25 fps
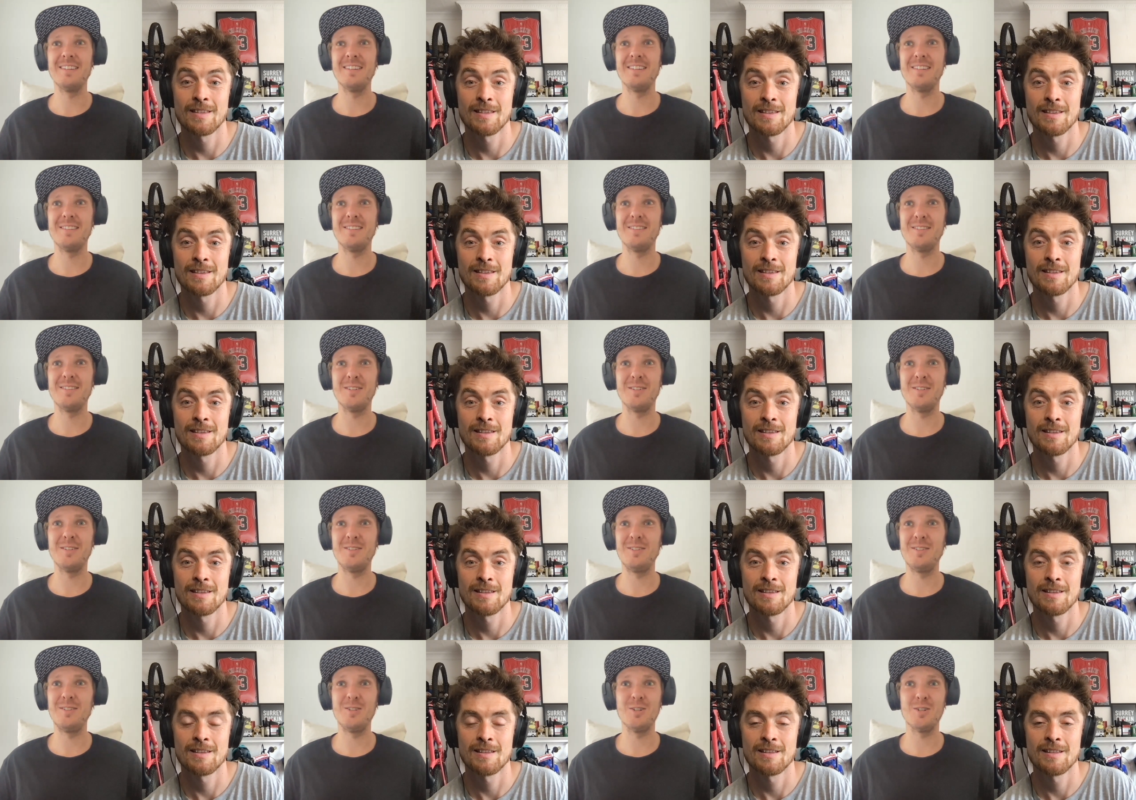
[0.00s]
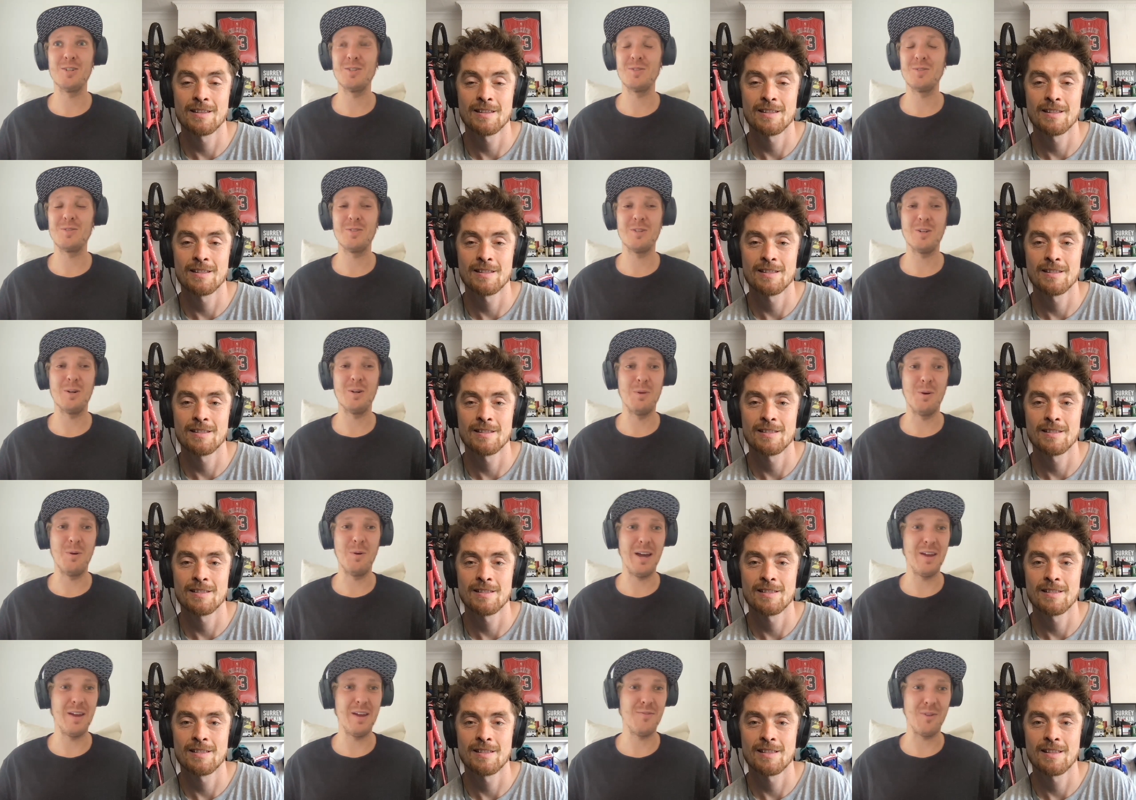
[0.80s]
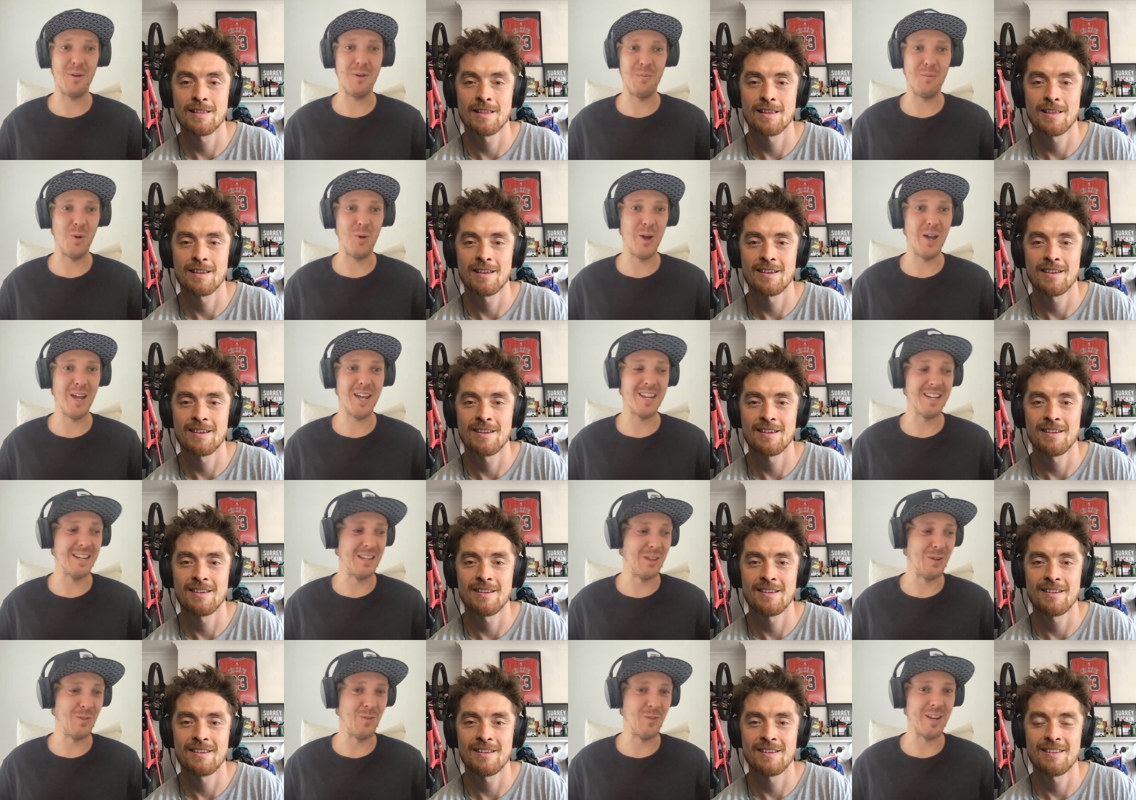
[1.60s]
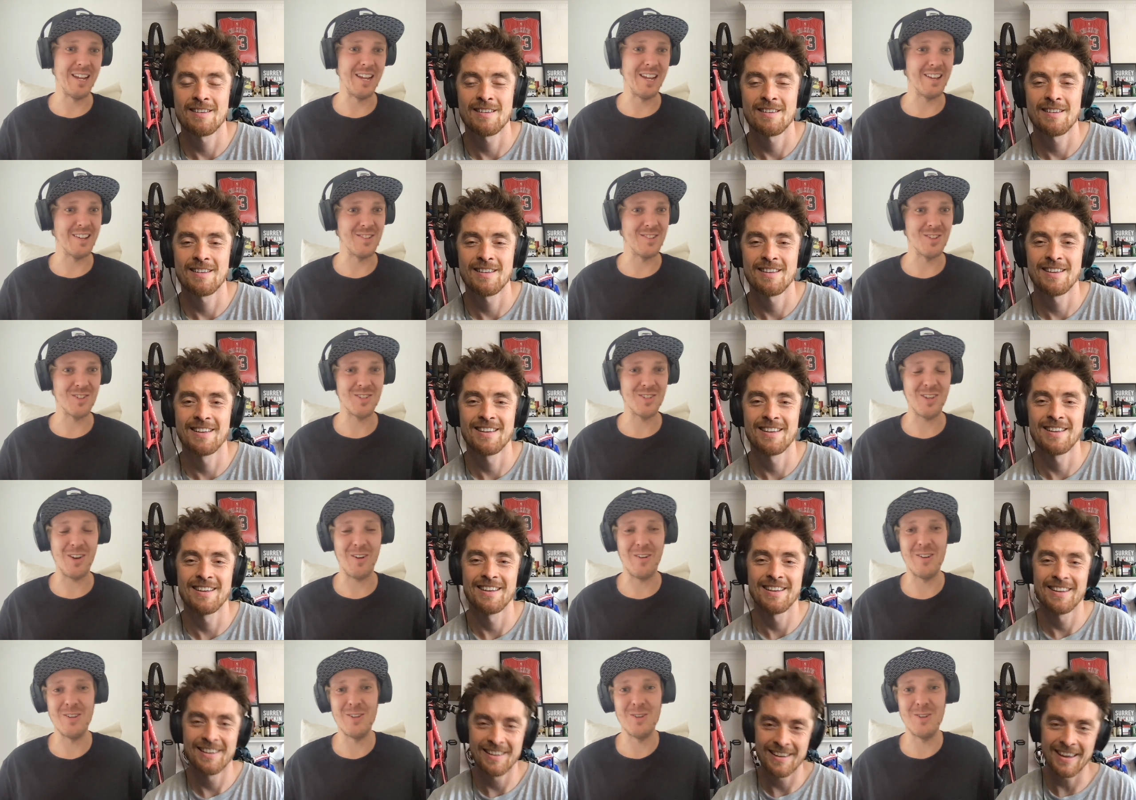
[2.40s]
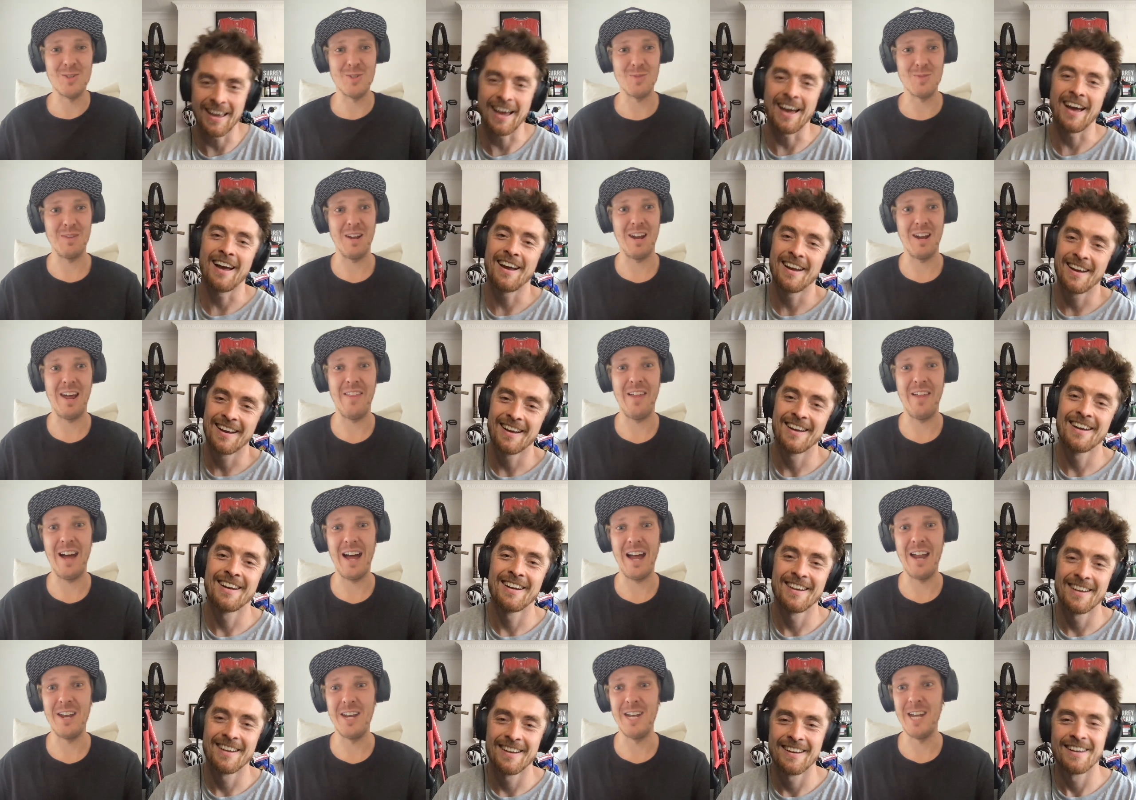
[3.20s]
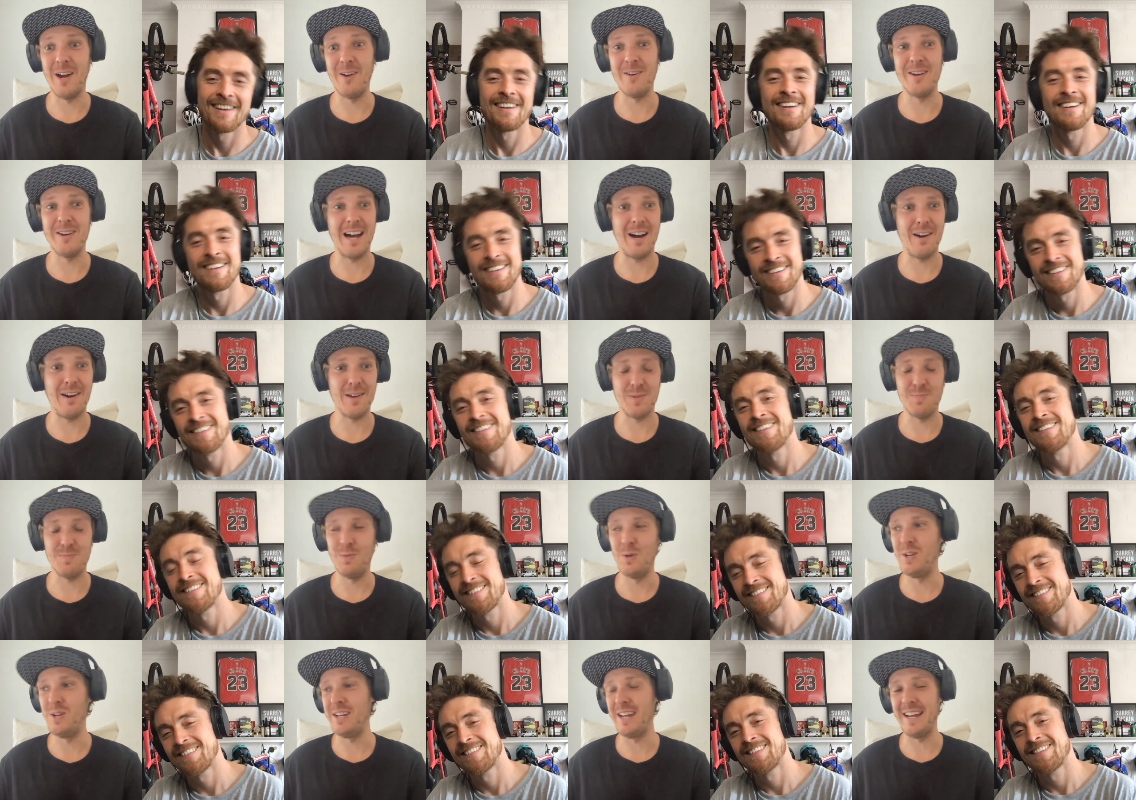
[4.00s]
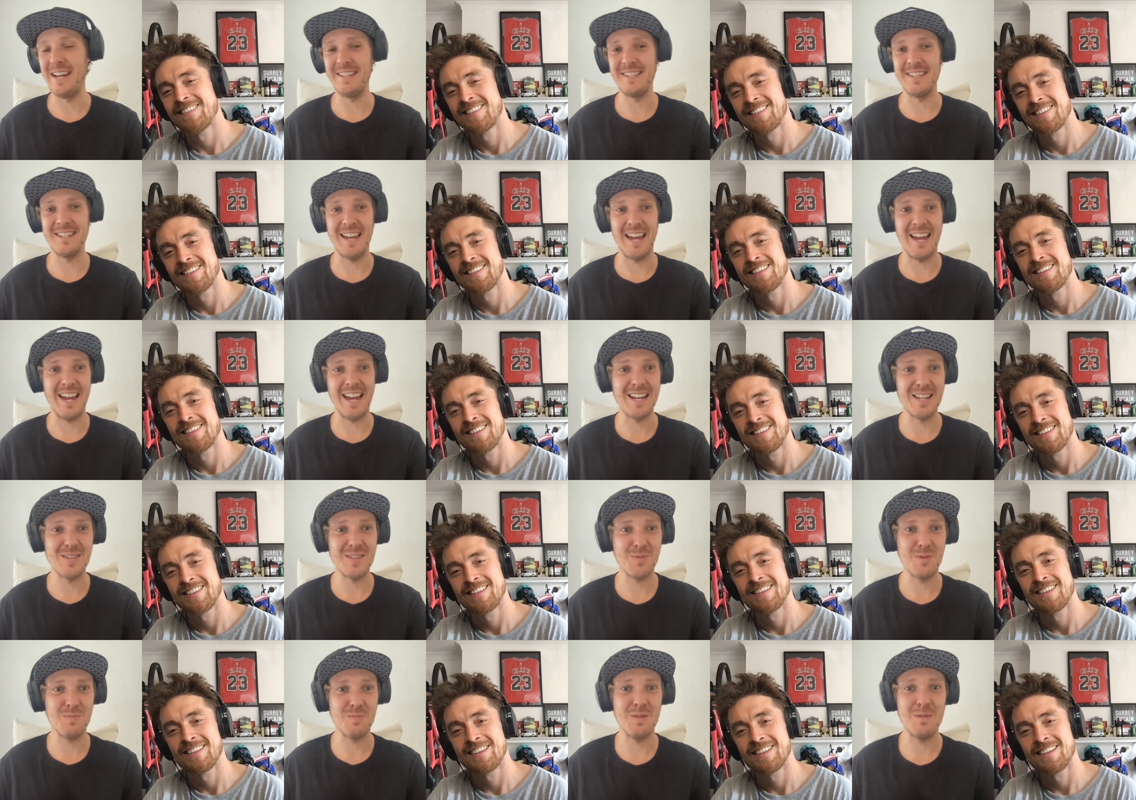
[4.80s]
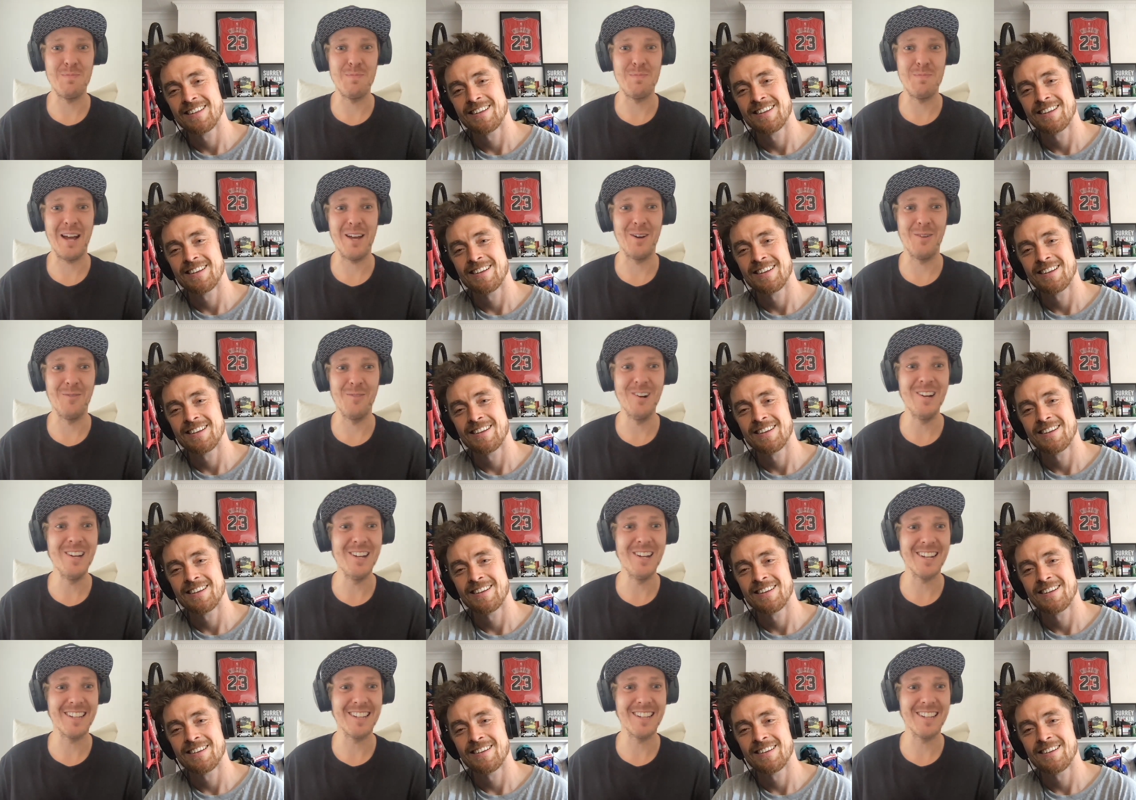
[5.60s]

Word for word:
Speaker 1: to just come away from working in the week and just go and do yeah. something like that, and no doubt it's Monday today and he's probably back at work,